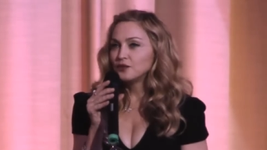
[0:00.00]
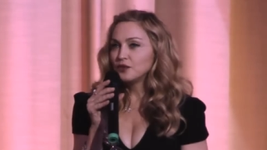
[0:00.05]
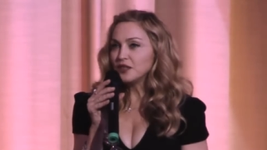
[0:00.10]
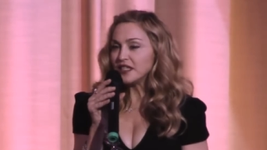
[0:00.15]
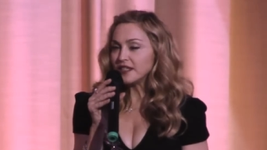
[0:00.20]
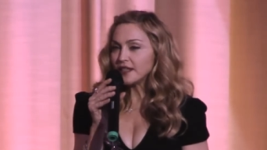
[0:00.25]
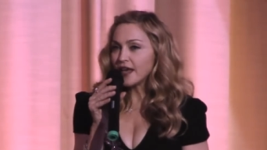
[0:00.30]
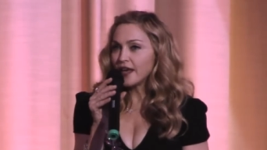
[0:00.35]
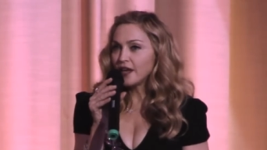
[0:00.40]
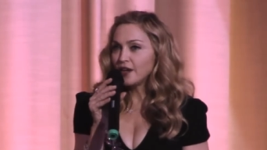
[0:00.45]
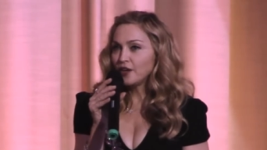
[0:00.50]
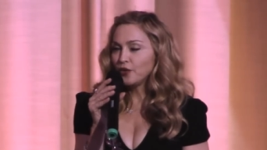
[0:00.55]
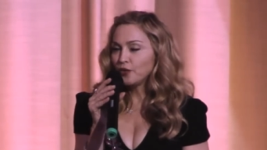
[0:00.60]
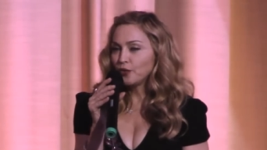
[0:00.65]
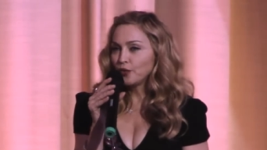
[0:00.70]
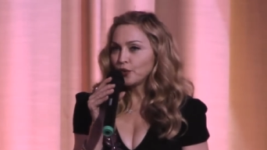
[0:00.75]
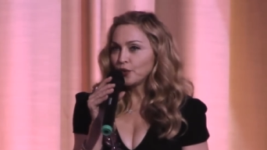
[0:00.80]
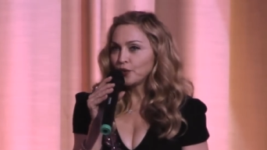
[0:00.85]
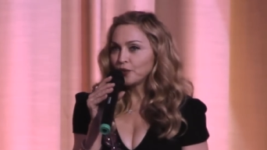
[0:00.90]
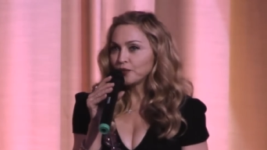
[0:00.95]
We sat in a
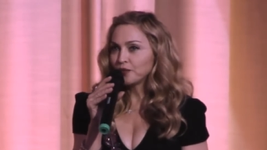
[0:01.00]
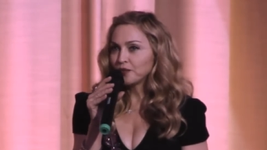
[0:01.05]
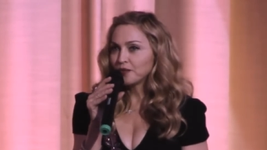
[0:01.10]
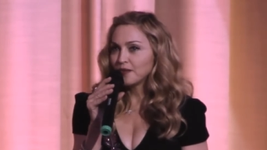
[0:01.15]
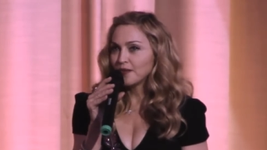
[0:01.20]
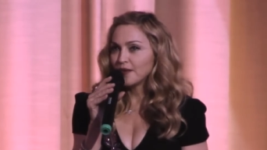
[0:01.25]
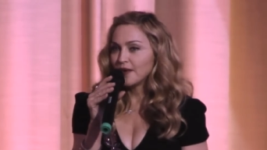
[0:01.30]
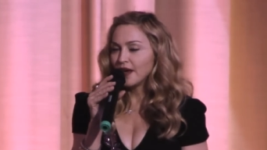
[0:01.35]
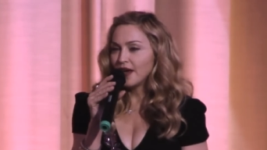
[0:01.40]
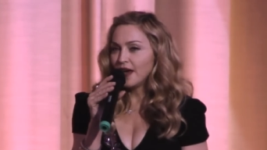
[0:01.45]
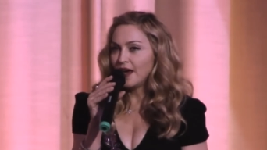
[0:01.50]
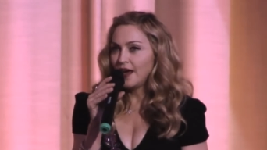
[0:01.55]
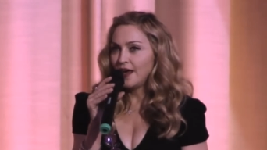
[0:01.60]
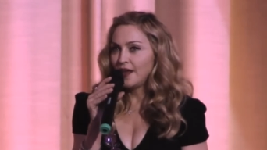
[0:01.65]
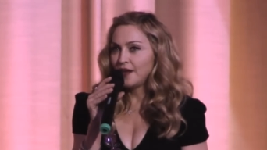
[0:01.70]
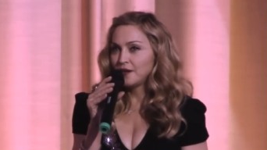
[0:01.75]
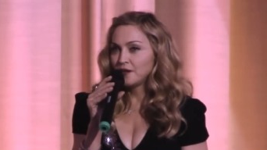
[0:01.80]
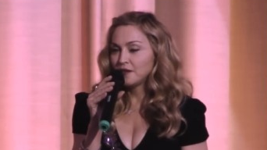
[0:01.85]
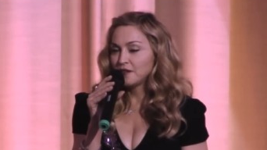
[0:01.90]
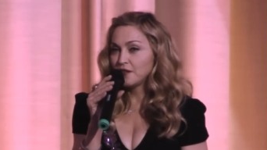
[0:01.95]
room
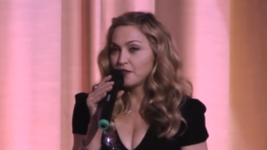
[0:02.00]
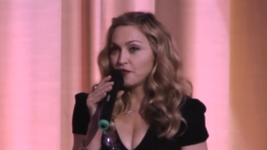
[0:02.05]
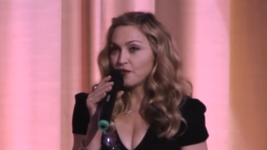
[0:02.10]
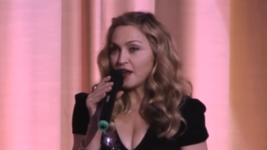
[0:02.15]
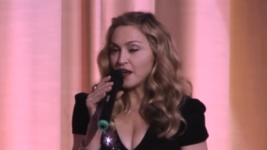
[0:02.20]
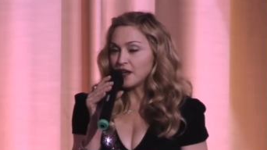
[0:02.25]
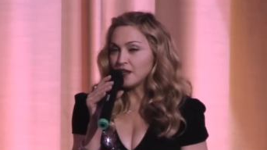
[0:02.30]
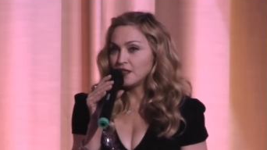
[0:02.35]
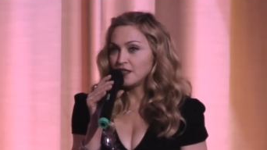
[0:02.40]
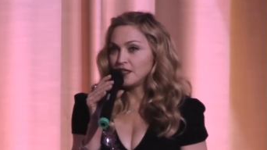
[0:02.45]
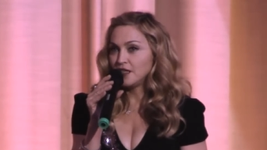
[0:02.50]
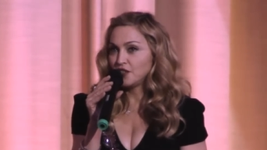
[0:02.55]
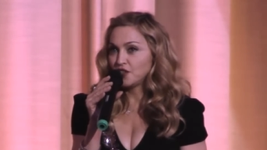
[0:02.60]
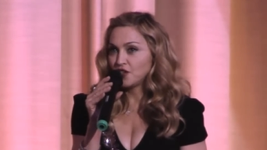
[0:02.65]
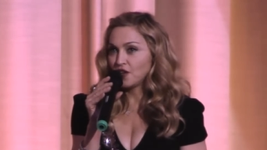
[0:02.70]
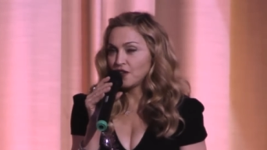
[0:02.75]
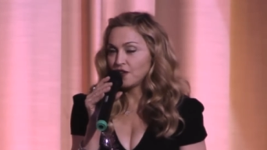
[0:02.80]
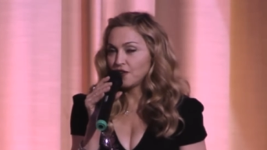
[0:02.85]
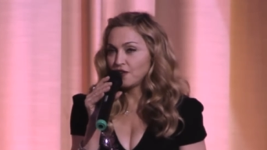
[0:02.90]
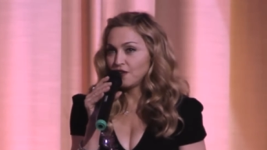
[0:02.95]
and threatened each
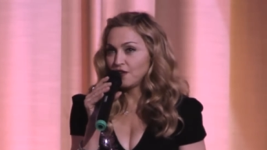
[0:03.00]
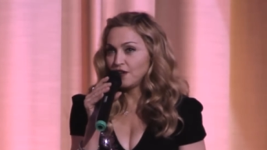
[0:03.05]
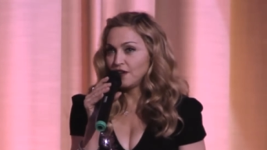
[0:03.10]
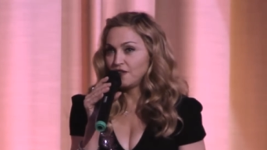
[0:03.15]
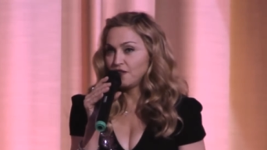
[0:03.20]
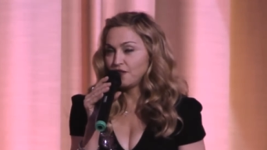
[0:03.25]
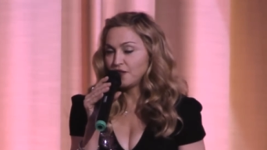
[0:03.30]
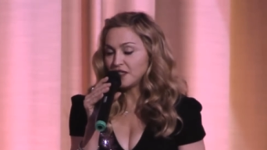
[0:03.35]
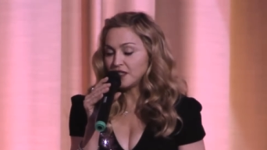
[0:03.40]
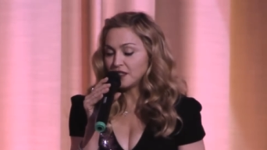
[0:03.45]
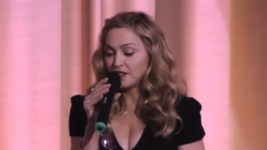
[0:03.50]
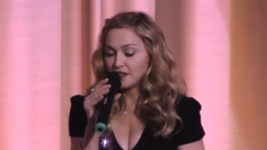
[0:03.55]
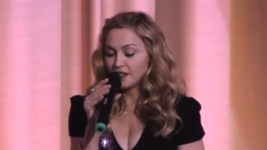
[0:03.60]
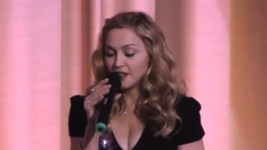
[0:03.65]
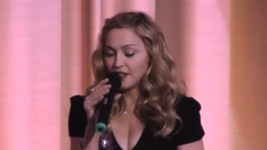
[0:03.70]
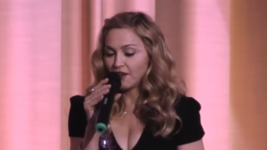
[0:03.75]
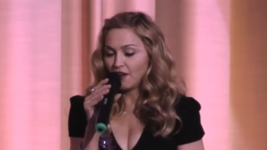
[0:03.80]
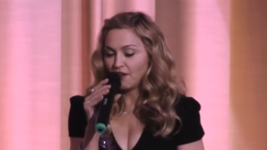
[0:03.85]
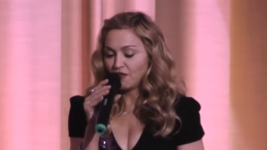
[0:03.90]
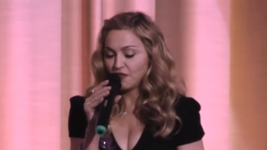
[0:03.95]
other if we
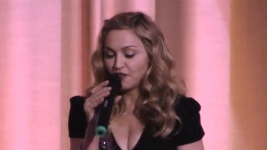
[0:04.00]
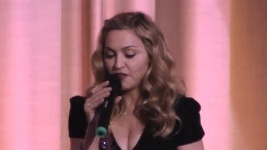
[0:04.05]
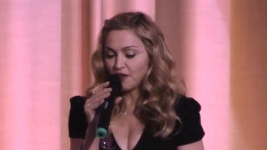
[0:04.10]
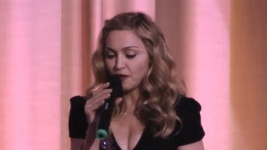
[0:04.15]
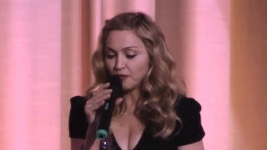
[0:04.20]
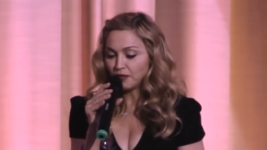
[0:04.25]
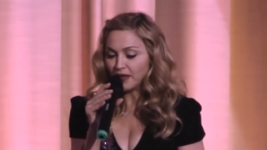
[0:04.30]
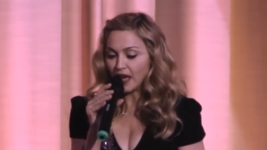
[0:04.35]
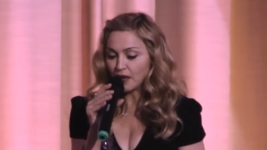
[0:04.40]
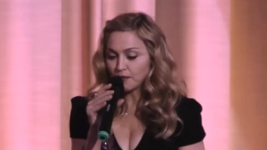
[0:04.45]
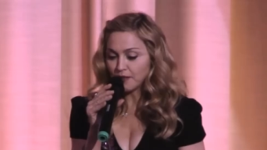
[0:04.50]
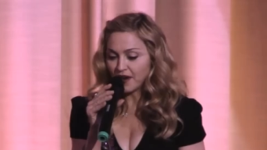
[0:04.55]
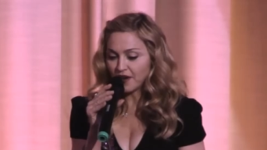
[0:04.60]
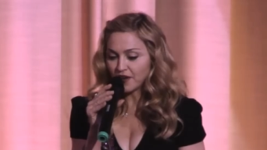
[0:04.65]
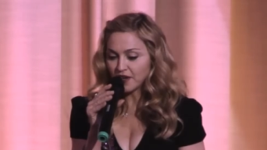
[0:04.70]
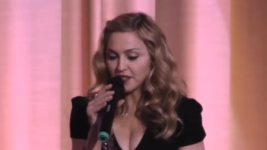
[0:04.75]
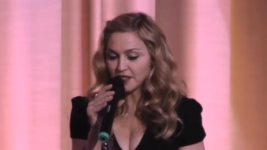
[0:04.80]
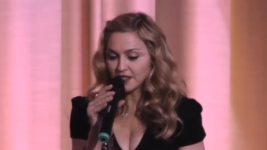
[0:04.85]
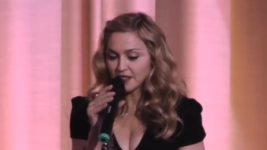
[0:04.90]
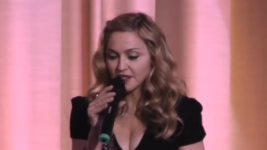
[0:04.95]
didn't get off of our
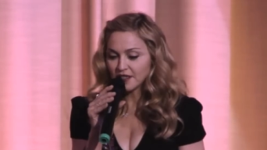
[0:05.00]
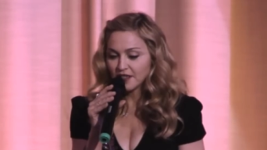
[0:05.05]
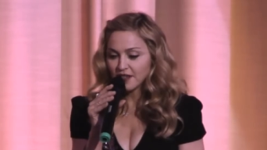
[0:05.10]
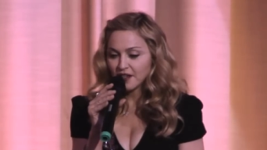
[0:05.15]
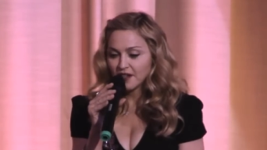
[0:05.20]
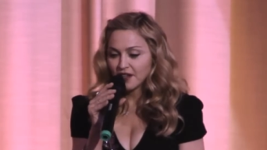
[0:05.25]
Blackberries.